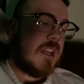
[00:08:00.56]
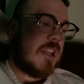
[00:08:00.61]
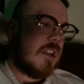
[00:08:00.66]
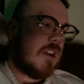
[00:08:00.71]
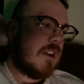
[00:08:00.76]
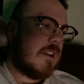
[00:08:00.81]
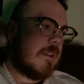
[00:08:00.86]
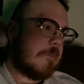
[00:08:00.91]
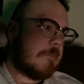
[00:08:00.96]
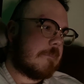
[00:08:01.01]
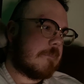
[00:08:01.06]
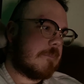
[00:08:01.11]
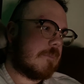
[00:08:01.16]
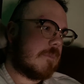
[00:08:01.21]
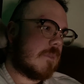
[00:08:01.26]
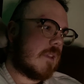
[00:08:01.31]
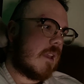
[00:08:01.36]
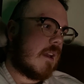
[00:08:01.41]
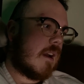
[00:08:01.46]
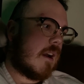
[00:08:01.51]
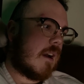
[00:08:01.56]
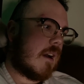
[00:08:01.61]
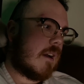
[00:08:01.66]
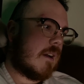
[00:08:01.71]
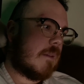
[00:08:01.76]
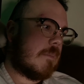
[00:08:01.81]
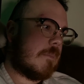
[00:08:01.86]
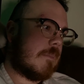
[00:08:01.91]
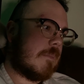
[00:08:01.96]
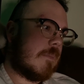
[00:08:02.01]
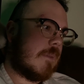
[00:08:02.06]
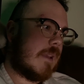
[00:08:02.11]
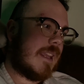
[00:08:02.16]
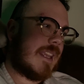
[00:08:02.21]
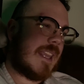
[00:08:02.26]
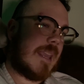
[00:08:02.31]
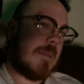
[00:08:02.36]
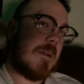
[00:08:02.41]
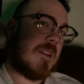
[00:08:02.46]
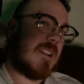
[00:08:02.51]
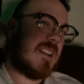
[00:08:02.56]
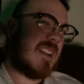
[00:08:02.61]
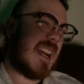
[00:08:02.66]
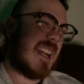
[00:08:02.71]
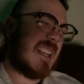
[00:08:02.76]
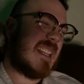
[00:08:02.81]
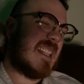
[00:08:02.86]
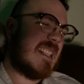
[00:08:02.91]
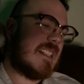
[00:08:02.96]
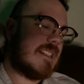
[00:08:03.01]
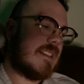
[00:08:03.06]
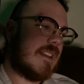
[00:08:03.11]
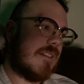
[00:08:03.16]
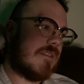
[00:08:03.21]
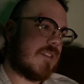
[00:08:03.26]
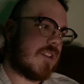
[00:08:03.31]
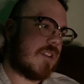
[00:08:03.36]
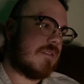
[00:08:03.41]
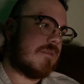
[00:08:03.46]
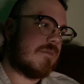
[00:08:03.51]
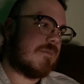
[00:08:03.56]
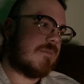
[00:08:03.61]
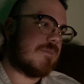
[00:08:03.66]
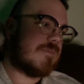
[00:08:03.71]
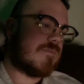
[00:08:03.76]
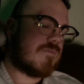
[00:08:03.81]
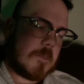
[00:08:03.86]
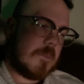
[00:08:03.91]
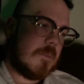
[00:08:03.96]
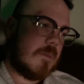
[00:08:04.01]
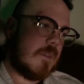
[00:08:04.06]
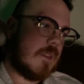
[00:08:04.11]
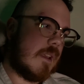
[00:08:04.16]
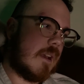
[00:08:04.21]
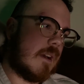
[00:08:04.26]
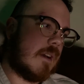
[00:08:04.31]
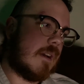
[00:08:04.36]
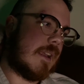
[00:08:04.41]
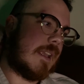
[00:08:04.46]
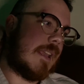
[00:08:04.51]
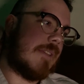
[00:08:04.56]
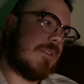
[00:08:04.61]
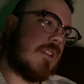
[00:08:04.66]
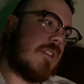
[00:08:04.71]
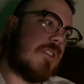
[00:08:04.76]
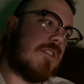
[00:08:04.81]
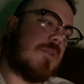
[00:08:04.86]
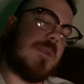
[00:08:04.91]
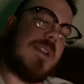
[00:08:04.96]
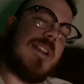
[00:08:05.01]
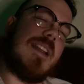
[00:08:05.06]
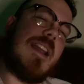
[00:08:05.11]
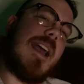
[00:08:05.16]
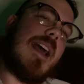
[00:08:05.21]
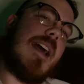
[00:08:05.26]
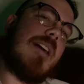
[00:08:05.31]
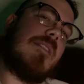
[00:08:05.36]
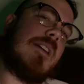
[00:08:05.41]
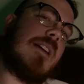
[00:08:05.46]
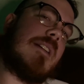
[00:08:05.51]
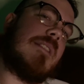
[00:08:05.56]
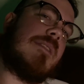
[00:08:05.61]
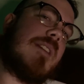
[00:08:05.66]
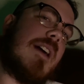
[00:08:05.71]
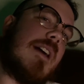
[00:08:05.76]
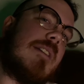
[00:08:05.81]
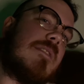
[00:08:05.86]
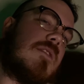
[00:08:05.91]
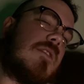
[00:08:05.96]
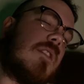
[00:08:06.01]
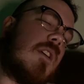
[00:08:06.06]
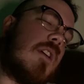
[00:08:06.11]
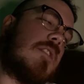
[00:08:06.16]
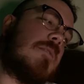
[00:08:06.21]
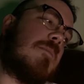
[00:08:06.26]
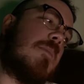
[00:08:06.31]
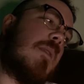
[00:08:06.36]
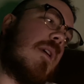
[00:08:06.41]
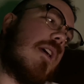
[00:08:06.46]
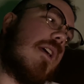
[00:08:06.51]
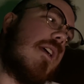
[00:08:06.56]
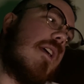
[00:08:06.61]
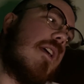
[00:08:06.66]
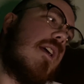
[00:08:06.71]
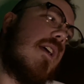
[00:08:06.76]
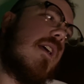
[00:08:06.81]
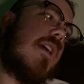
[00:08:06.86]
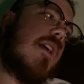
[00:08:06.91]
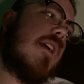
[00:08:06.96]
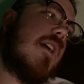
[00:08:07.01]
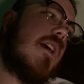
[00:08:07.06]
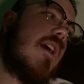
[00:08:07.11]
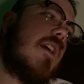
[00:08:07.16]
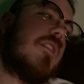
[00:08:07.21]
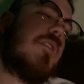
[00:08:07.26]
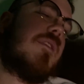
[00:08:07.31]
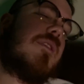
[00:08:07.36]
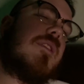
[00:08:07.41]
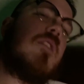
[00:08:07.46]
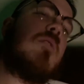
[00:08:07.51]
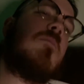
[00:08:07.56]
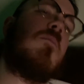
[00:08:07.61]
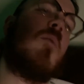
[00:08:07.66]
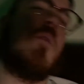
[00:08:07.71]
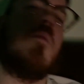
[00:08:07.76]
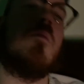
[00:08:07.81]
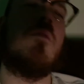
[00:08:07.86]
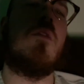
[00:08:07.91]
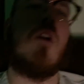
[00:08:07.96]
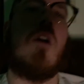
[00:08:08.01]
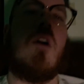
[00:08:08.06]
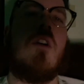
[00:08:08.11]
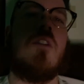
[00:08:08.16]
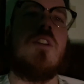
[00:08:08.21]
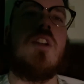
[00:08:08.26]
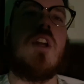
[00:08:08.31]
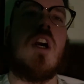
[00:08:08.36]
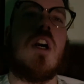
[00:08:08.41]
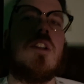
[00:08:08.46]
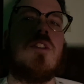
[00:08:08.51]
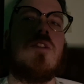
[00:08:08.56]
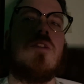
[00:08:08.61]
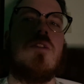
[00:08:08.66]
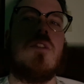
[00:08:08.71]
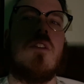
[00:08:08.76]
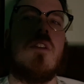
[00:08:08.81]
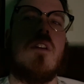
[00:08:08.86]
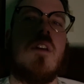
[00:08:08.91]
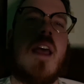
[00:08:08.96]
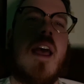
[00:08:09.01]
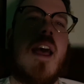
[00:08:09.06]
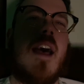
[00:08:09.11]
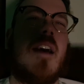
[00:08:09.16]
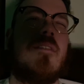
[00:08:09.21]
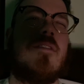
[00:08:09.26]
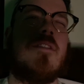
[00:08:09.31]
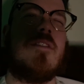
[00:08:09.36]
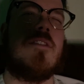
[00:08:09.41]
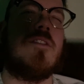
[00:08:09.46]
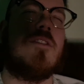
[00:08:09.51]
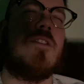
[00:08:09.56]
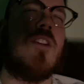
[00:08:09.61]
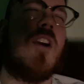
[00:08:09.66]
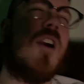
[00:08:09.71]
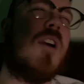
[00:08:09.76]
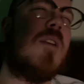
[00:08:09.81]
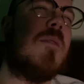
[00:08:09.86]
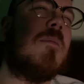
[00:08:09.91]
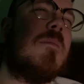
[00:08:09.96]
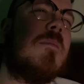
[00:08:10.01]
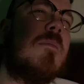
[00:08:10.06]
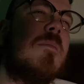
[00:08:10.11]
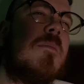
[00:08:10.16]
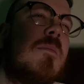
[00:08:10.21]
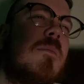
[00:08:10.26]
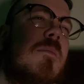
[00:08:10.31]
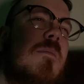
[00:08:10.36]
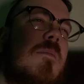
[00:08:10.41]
good. It came out in 97. I gave it a 3.5 out of 5 stars, but the film overall does have some